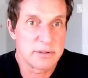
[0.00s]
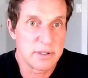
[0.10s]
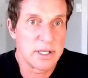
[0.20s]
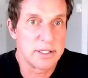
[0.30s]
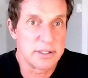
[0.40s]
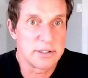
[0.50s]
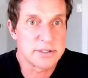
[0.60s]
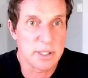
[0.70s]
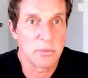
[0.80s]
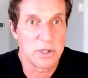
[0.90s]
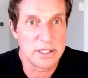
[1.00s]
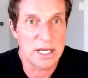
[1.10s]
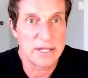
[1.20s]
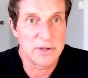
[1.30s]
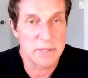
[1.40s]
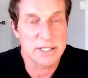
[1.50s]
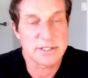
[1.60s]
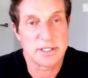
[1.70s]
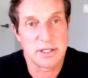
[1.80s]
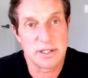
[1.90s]
and submarine and diving
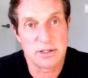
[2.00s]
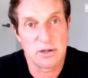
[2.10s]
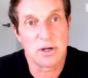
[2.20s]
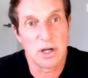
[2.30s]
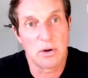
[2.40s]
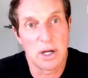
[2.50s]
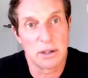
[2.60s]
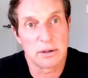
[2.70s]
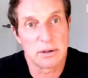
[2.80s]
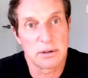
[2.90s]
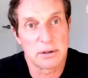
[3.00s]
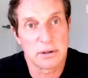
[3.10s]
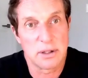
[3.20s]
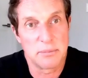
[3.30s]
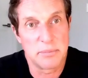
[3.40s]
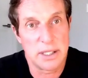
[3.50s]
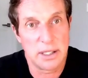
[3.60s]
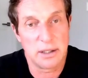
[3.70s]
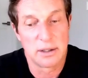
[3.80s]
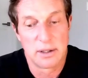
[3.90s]
medicine, and then you can go out and
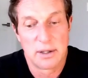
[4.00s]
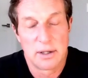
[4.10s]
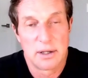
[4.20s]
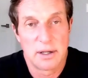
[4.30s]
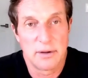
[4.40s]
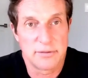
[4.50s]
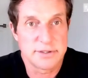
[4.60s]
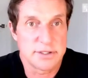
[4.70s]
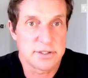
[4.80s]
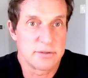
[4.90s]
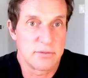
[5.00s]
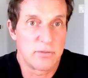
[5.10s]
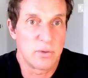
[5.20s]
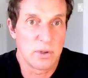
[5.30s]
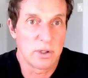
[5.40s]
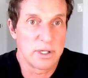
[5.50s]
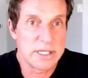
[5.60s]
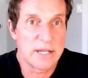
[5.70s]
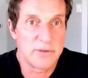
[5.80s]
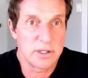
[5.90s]
be a physician for a
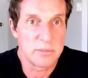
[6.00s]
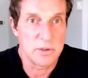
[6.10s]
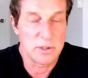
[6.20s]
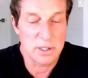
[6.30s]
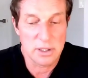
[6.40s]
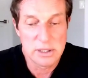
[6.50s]
diving community.